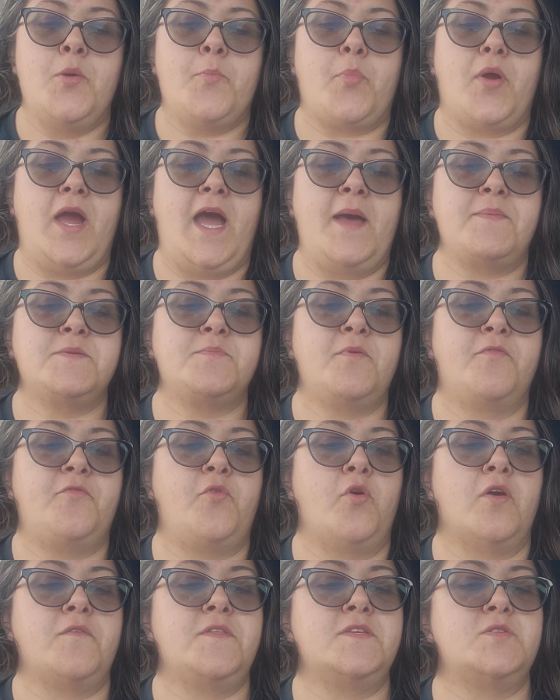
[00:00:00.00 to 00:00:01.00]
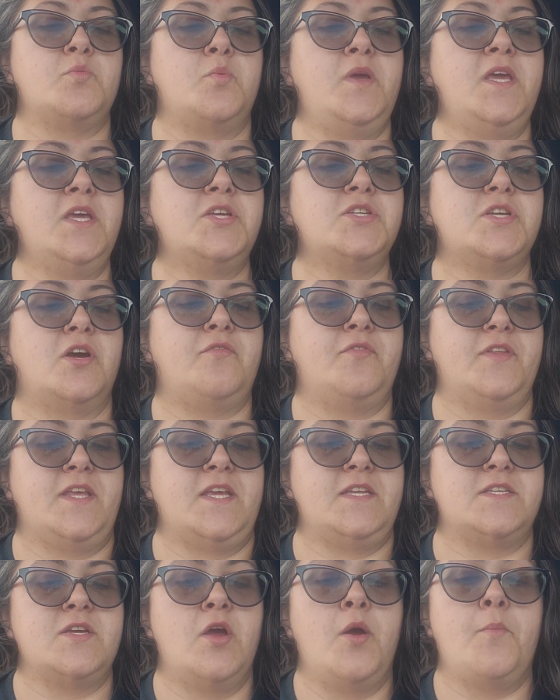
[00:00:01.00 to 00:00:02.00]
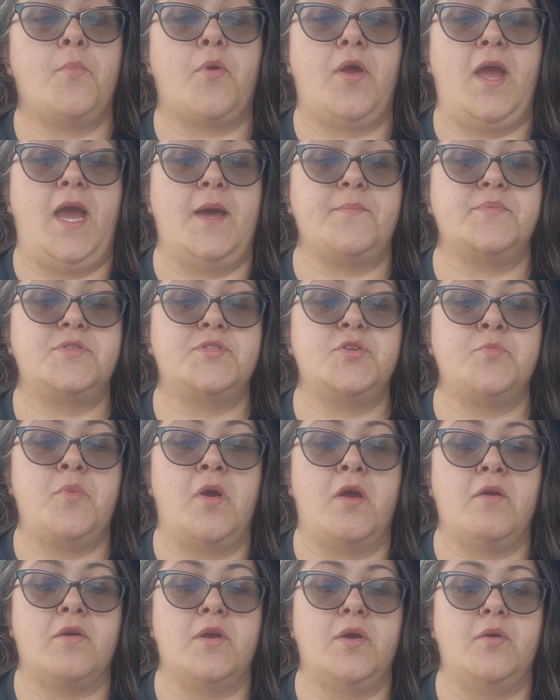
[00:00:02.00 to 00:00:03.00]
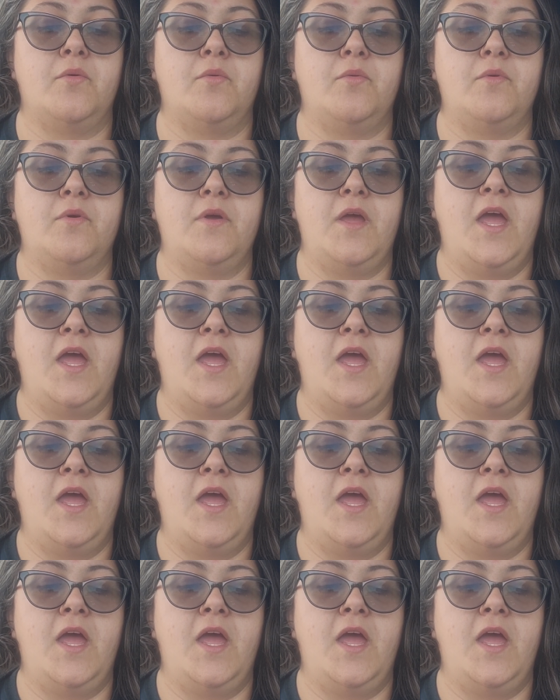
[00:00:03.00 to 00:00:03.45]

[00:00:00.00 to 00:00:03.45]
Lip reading: perhaps before this week shall fleet, perhaps tomorrow,